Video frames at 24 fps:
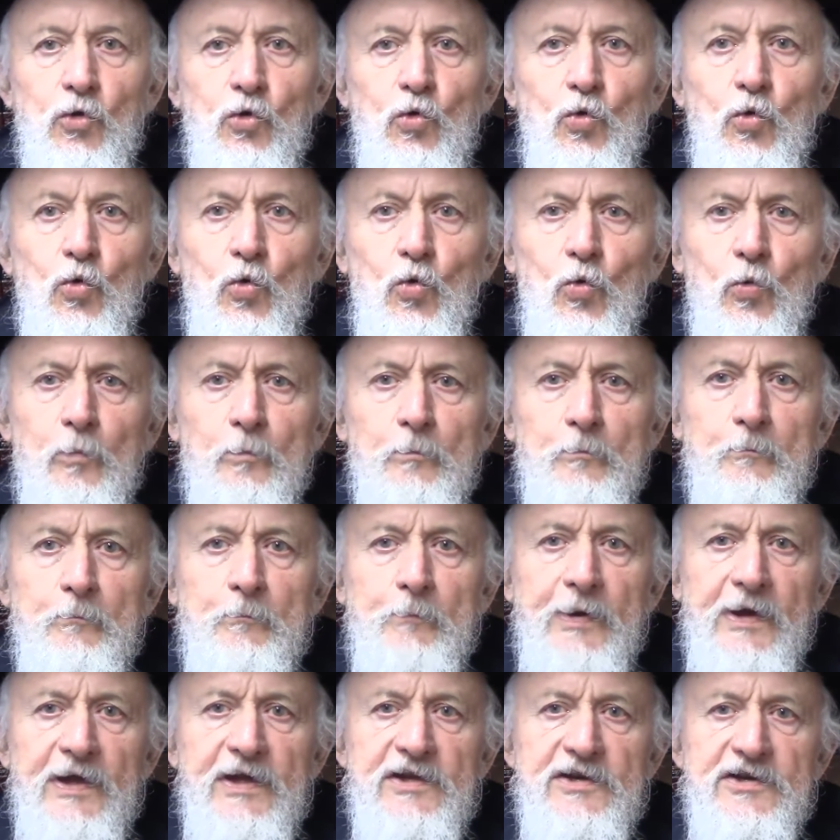2
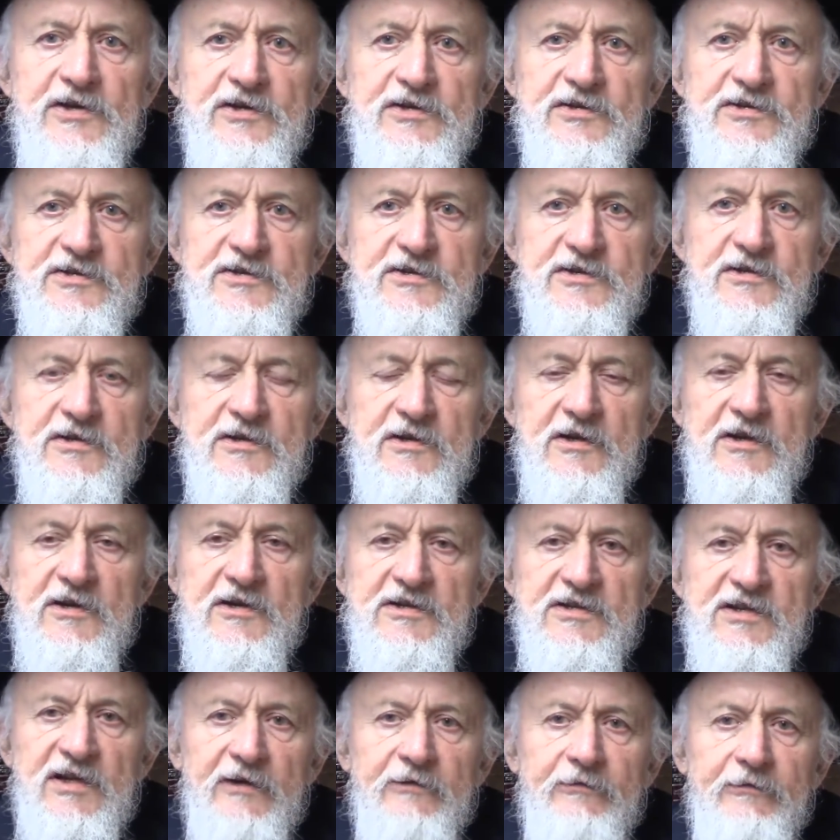pages,
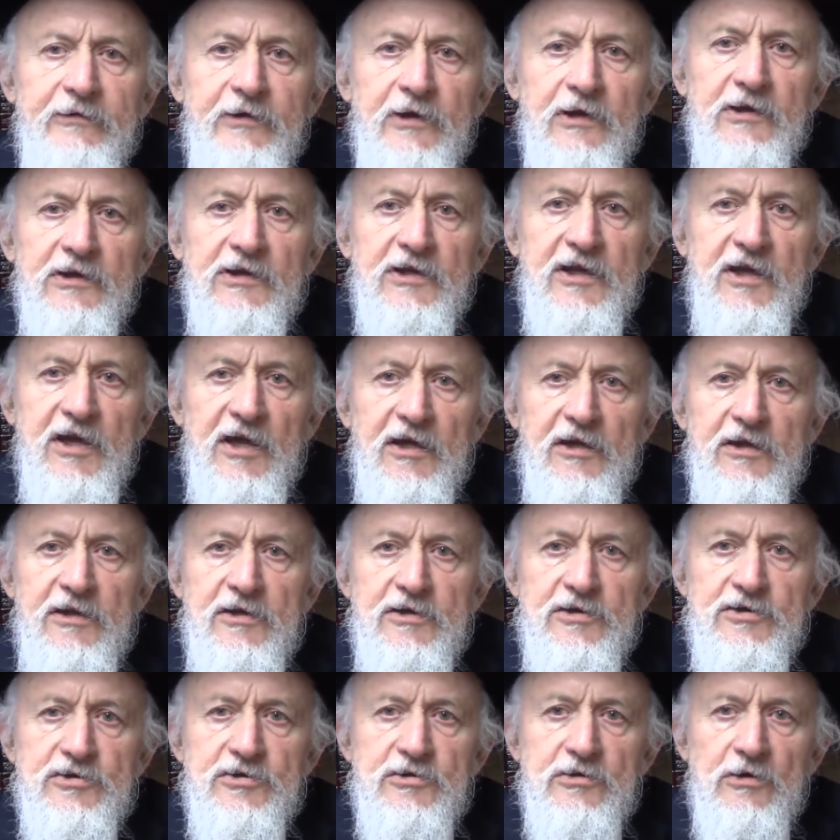Xaviat
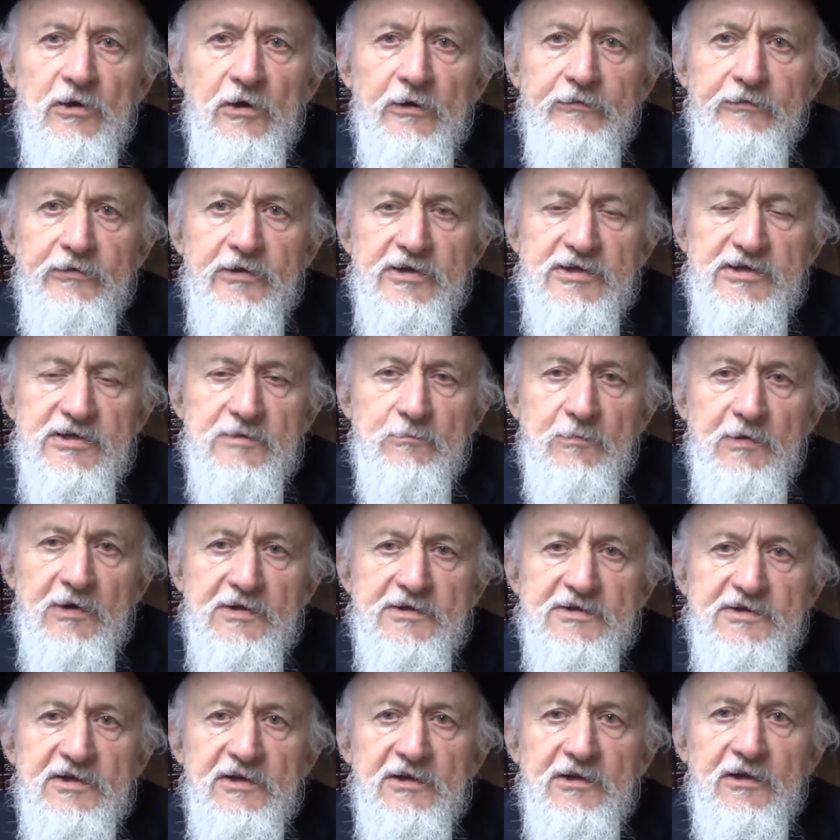Kaddish of the Tzemach
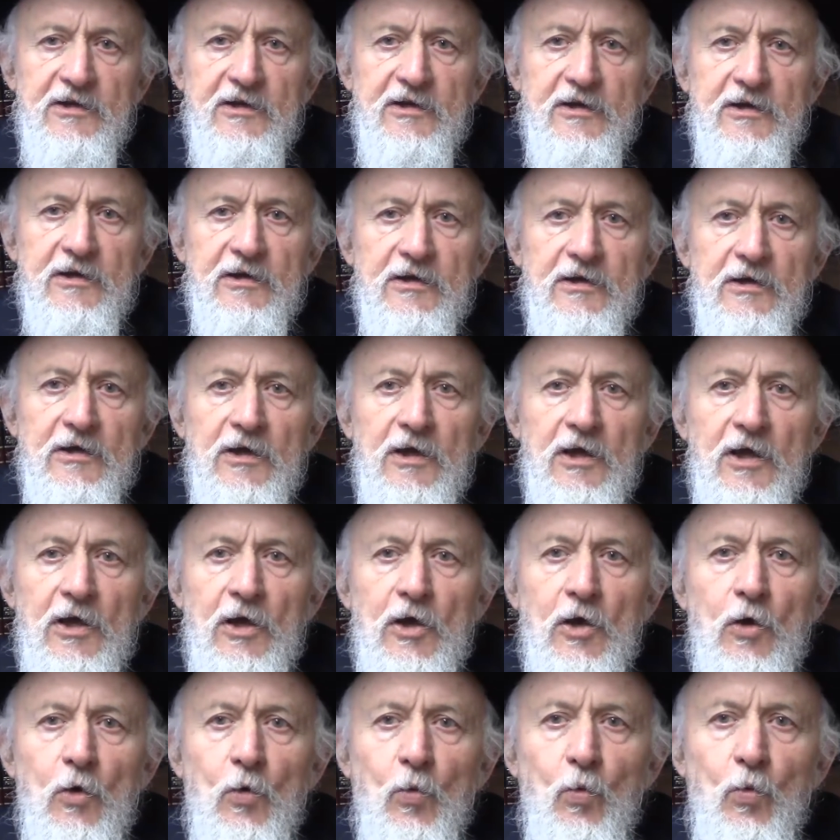Tzedek,
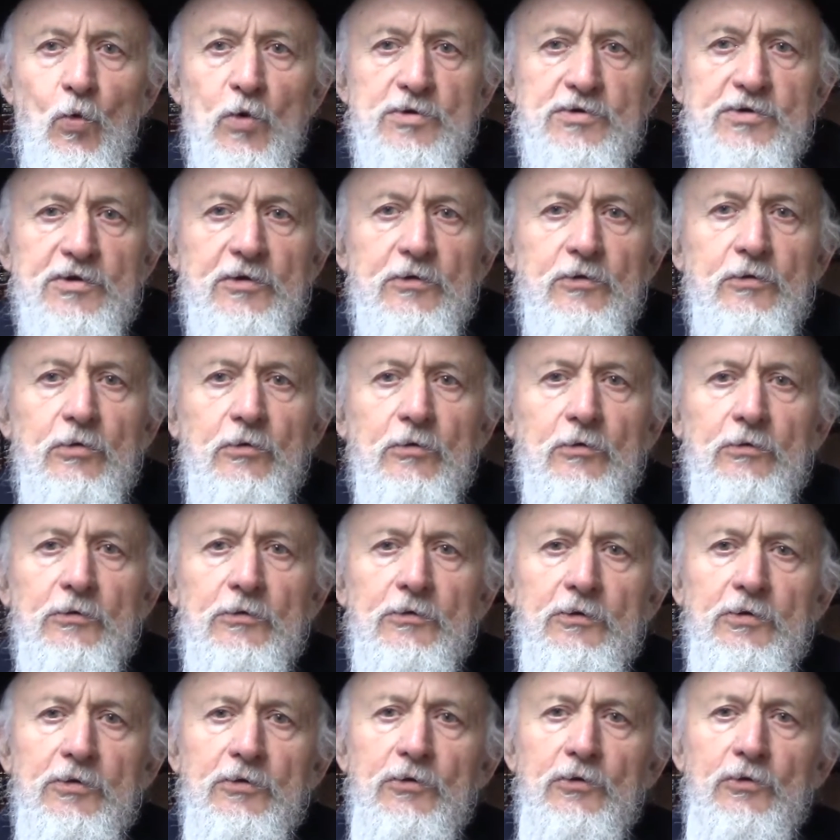was
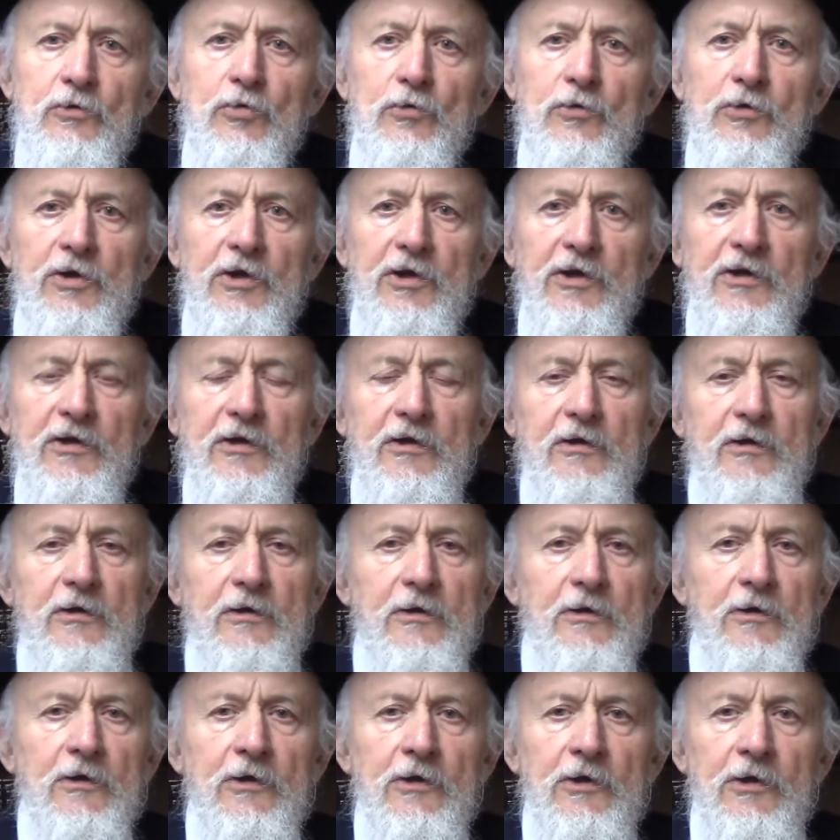returned today
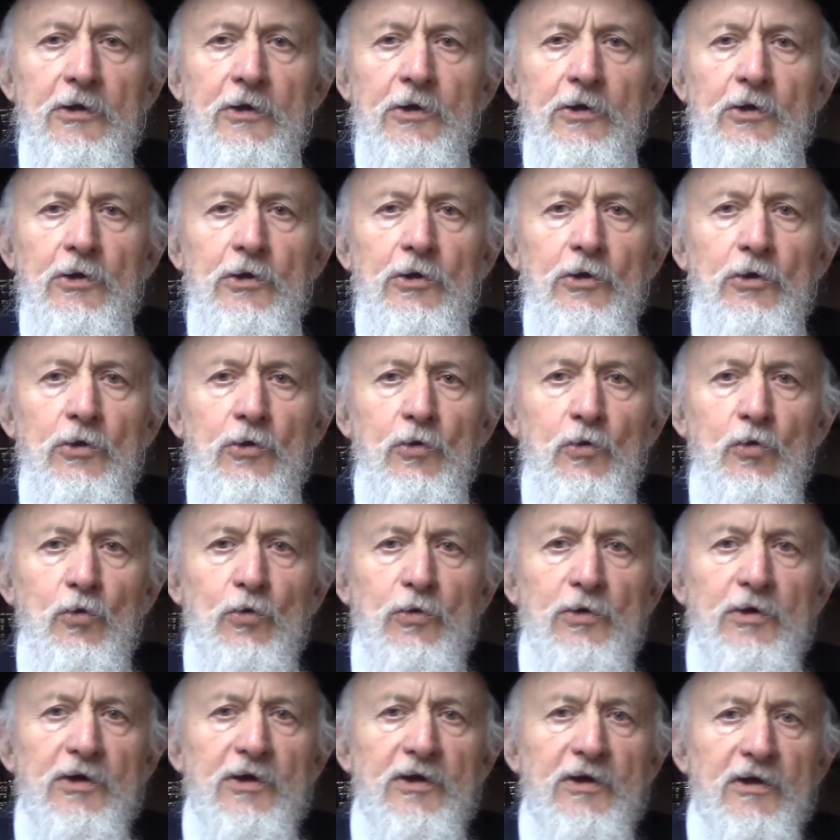to
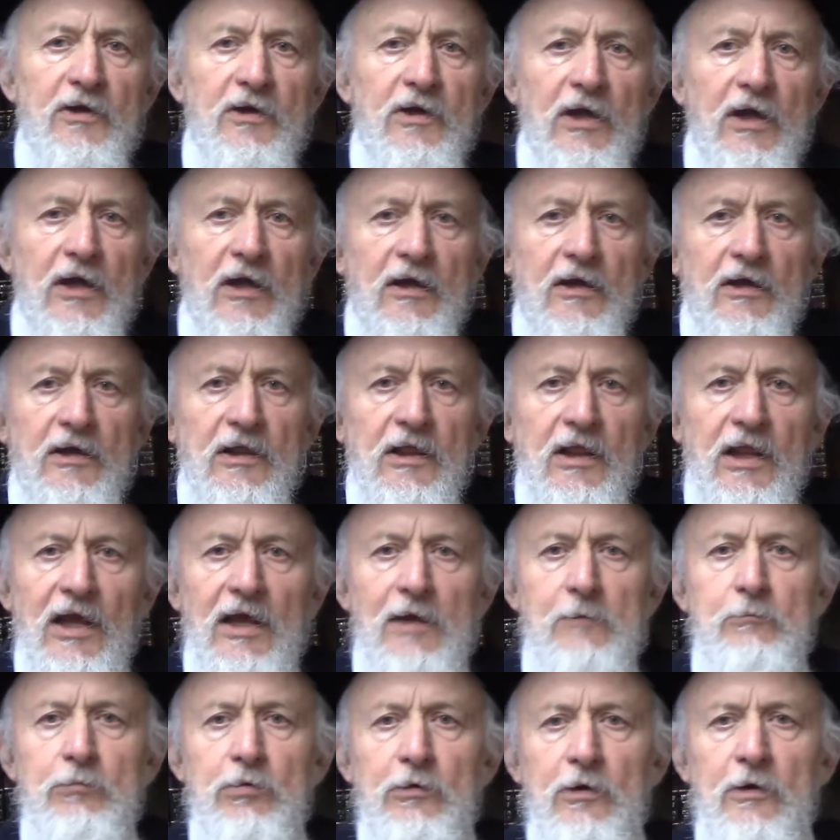the
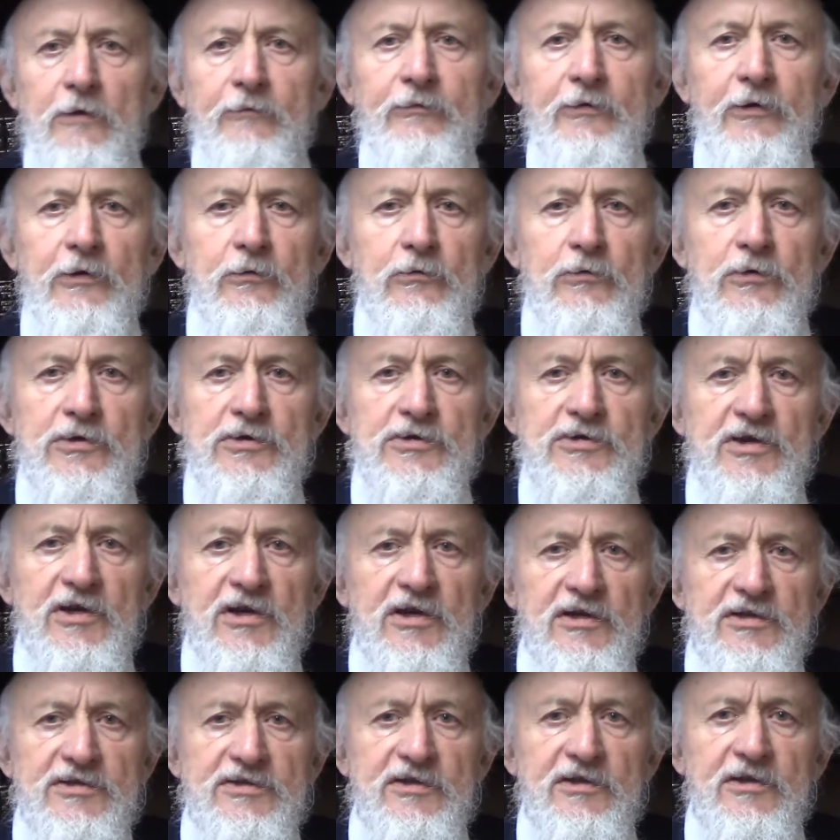Library of Agudas
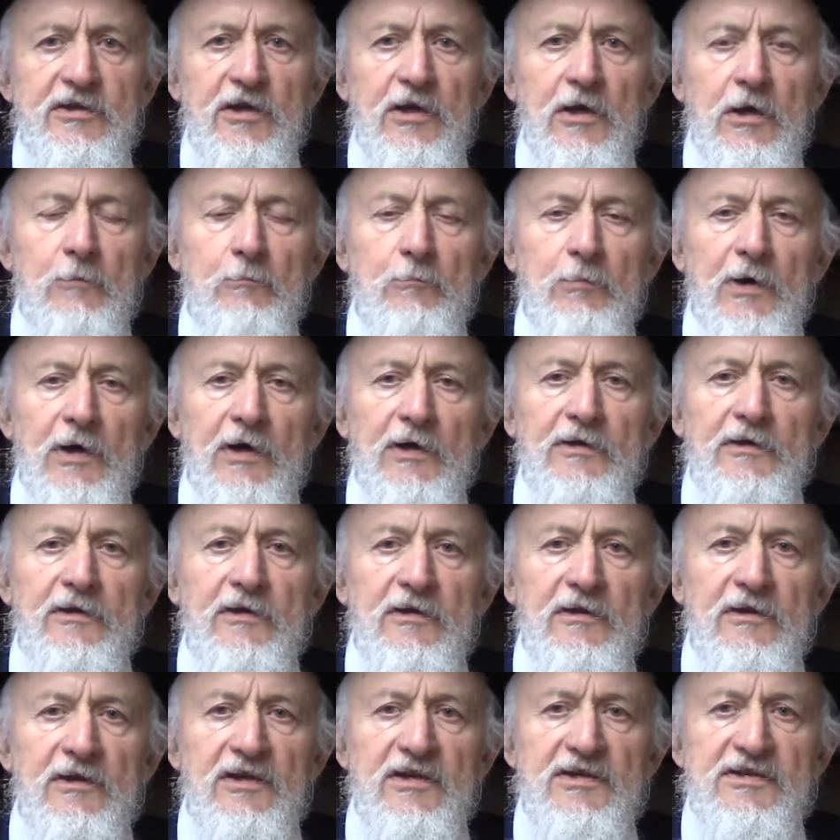Hasid Chabad,
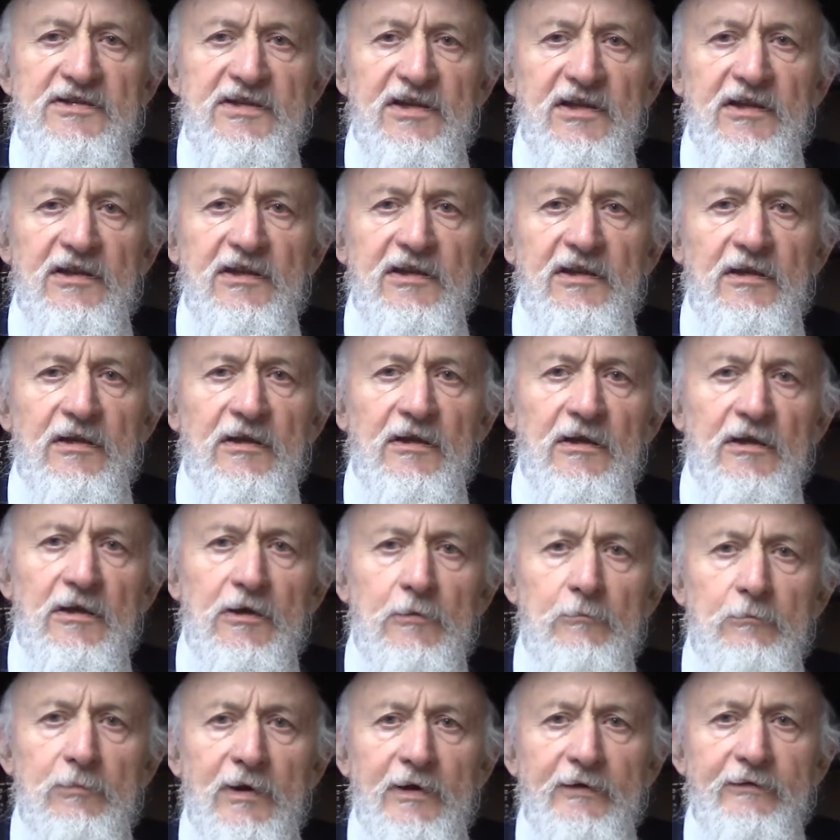the Central
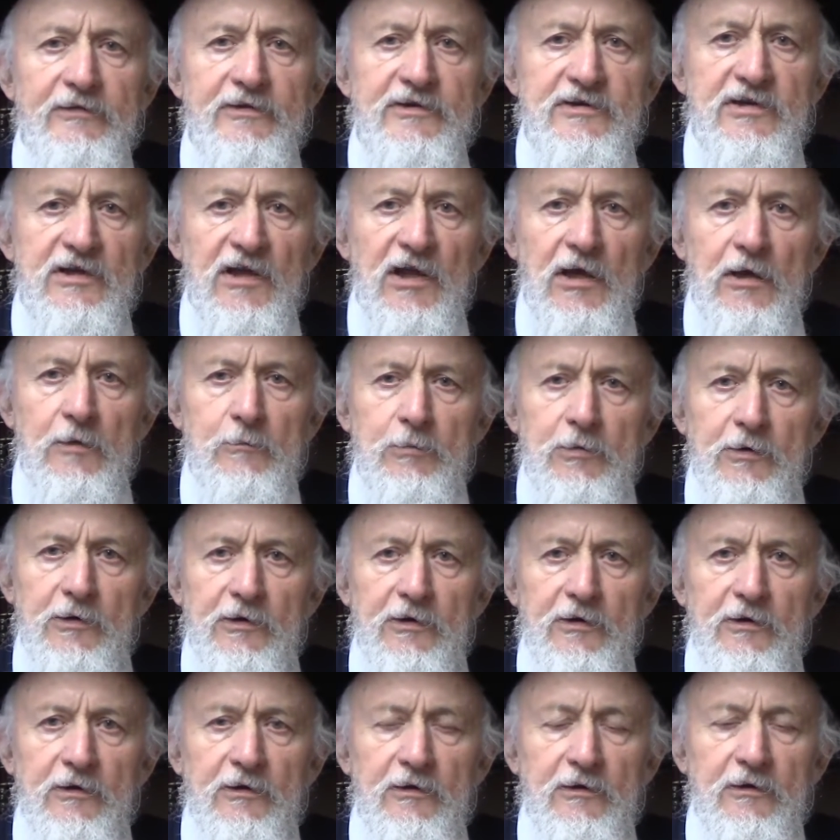Lubavitch Library,